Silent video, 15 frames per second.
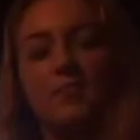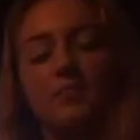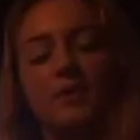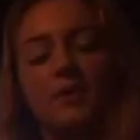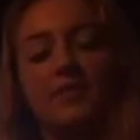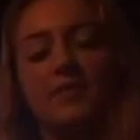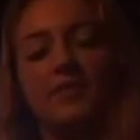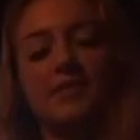
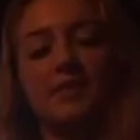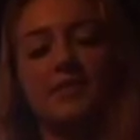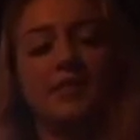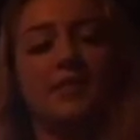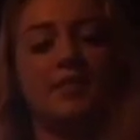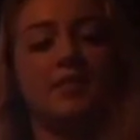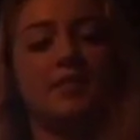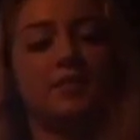Previous
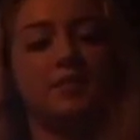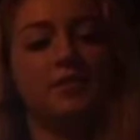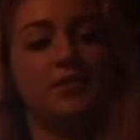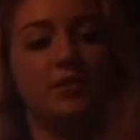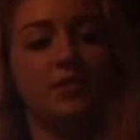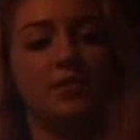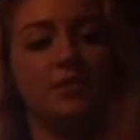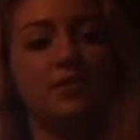studies have
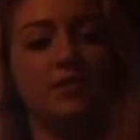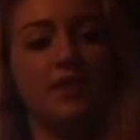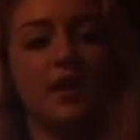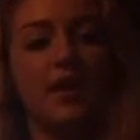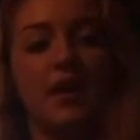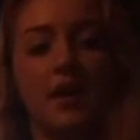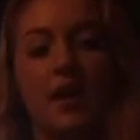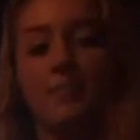shown
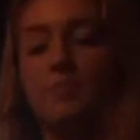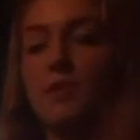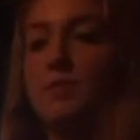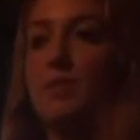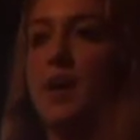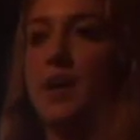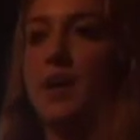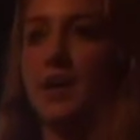that
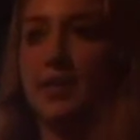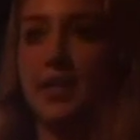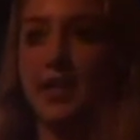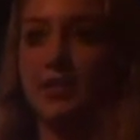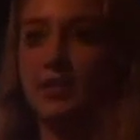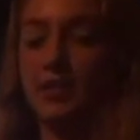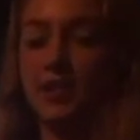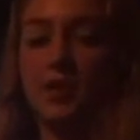NPY and
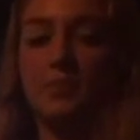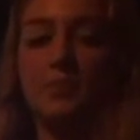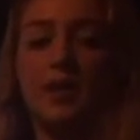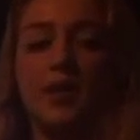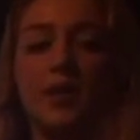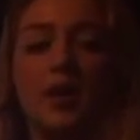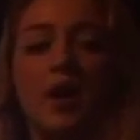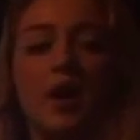
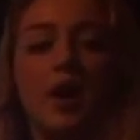AGRP